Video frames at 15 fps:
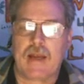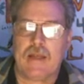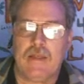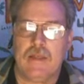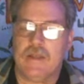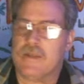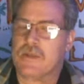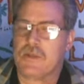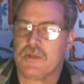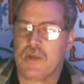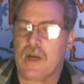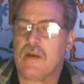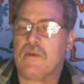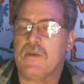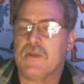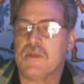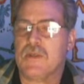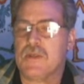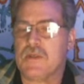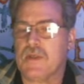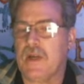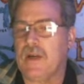and this truck was
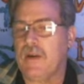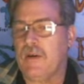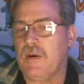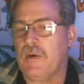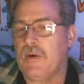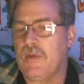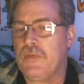just like going